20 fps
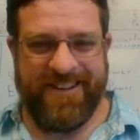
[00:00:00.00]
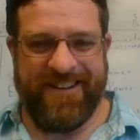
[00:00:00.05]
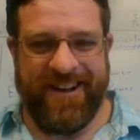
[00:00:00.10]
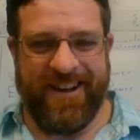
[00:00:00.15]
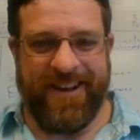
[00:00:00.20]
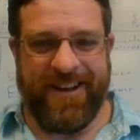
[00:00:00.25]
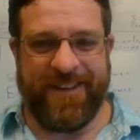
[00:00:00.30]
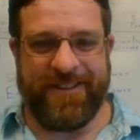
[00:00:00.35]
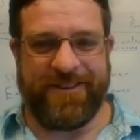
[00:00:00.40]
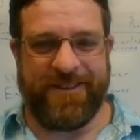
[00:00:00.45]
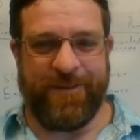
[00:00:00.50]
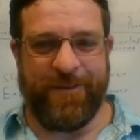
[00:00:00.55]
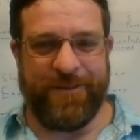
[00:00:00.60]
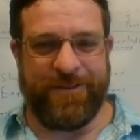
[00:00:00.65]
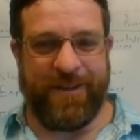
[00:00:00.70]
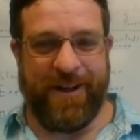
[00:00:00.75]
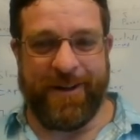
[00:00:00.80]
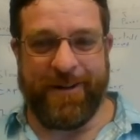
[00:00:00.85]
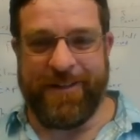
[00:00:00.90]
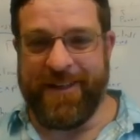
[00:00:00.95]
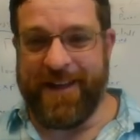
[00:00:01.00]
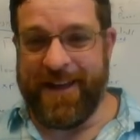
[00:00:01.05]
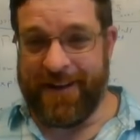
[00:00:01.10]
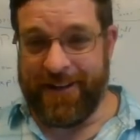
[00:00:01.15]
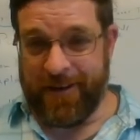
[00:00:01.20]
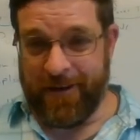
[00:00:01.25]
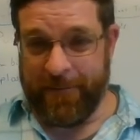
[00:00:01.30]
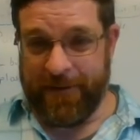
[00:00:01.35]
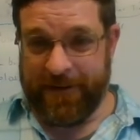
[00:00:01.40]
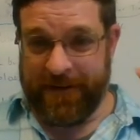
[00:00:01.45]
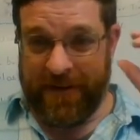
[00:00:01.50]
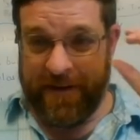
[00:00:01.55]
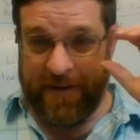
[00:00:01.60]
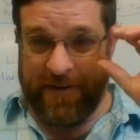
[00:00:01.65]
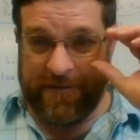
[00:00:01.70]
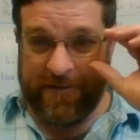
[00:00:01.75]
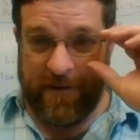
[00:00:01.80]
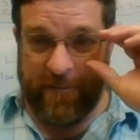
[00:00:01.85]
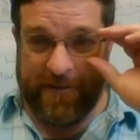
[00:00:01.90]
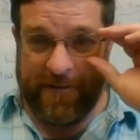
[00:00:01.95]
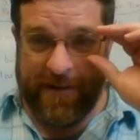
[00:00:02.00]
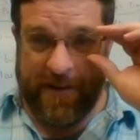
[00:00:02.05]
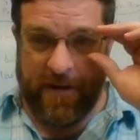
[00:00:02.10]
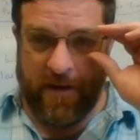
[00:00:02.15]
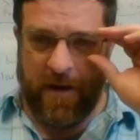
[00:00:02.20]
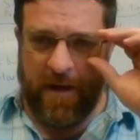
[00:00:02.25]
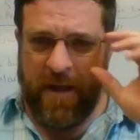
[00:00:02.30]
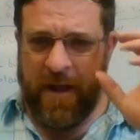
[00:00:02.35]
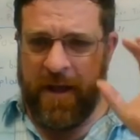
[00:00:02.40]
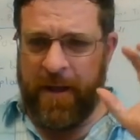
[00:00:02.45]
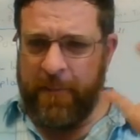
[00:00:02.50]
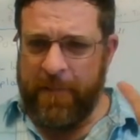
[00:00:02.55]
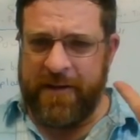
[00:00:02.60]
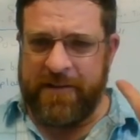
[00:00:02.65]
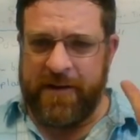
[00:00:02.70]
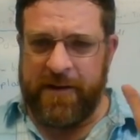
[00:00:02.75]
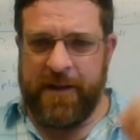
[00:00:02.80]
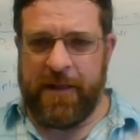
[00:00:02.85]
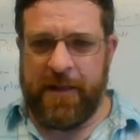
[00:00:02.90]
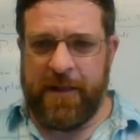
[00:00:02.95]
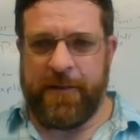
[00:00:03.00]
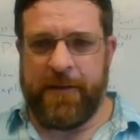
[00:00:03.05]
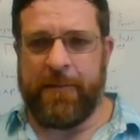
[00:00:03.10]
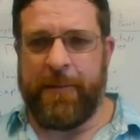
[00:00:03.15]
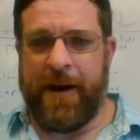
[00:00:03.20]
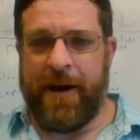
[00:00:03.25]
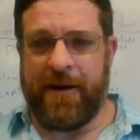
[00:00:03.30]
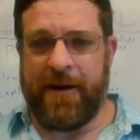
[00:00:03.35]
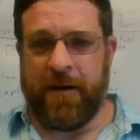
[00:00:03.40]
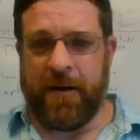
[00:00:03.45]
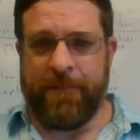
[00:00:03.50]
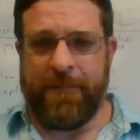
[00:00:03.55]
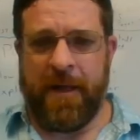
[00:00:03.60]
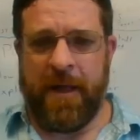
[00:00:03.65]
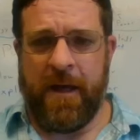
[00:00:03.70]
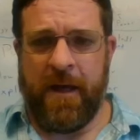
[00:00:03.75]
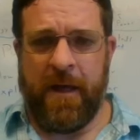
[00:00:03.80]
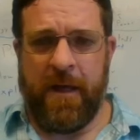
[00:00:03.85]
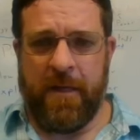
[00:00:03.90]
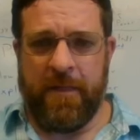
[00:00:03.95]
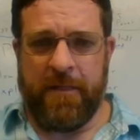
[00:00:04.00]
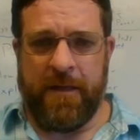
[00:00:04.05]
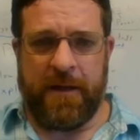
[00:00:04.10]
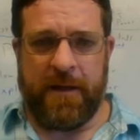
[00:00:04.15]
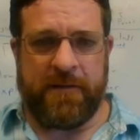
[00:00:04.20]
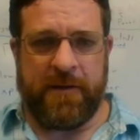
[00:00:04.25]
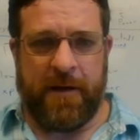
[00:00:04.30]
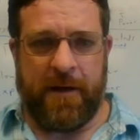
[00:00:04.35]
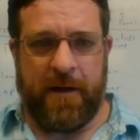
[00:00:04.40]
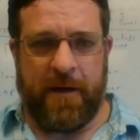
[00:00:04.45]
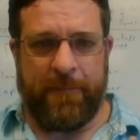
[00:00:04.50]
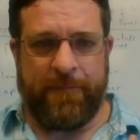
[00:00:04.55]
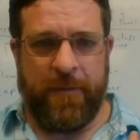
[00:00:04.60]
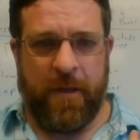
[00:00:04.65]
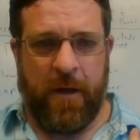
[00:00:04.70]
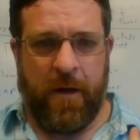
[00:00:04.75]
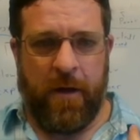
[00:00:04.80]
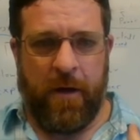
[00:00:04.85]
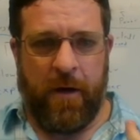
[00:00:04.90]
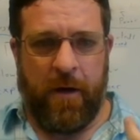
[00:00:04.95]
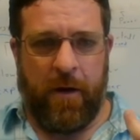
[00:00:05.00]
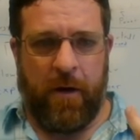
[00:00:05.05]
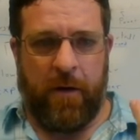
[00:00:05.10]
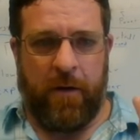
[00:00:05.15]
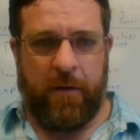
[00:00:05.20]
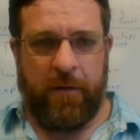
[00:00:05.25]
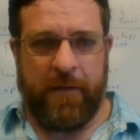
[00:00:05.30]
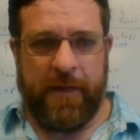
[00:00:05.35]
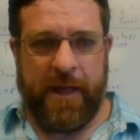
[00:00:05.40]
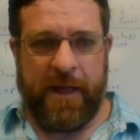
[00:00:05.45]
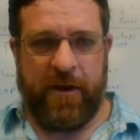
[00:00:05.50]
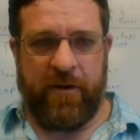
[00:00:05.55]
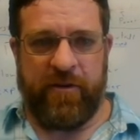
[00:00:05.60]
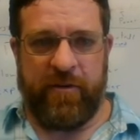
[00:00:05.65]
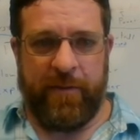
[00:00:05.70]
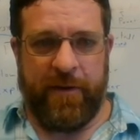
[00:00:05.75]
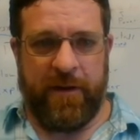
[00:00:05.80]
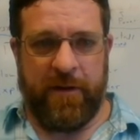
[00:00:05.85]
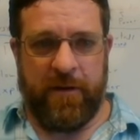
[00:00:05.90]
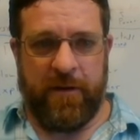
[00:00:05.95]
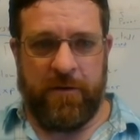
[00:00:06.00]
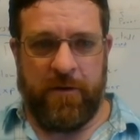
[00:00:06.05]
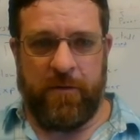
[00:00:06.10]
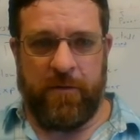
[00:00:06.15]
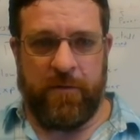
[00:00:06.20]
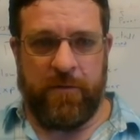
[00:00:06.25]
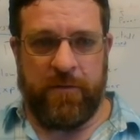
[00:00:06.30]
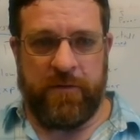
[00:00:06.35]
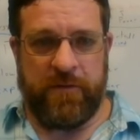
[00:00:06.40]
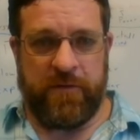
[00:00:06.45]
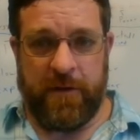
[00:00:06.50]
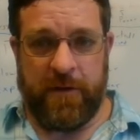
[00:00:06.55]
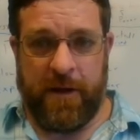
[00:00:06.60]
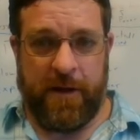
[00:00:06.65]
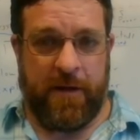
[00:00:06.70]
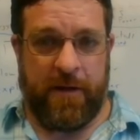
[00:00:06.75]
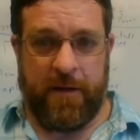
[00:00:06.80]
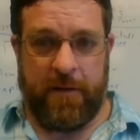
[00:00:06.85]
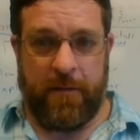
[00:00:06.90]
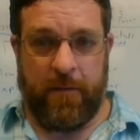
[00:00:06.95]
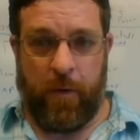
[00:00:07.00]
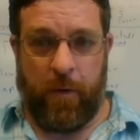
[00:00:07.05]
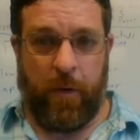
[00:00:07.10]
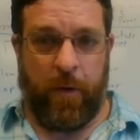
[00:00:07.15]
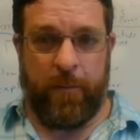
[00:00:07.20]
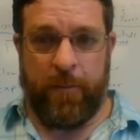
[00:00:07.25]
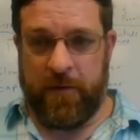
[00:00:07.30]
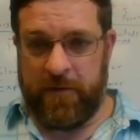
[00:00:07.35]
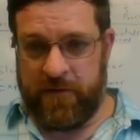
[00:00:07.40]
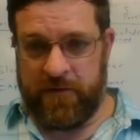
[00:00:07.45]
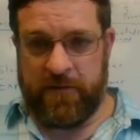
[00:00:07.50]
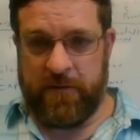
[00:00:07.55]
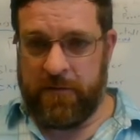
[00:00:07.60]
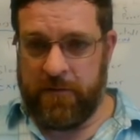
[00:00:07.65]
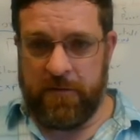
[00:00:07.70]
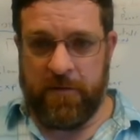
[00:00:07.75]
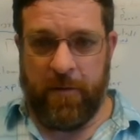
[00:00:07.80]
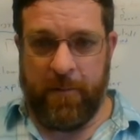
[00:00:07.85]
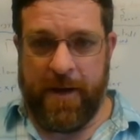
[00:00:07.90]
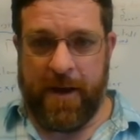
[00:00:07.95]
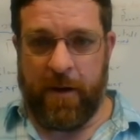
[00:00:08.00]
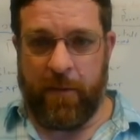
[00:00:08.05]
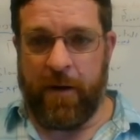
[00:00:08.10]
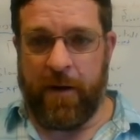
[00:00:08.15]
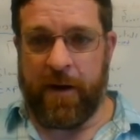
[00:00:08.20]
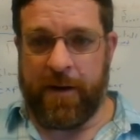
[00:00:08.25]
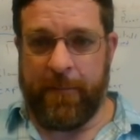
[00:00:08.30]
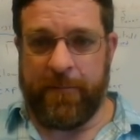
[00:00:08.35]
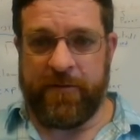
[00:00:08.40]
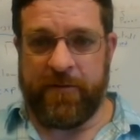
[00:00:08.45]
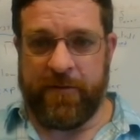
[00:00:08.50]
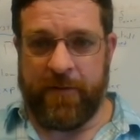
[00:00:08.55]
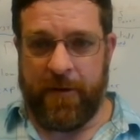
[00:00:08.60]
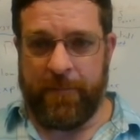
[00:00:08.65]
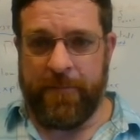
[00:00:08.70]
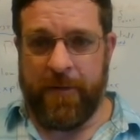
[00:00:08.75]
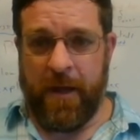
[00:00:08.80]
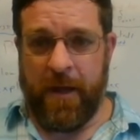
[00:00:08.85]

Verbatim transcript: Uh, so we'll talk about that a little bit uh, a little bit later. But it's a neat thing to ponder that uh, all the energy we use, uh, almost no matter where it comes from,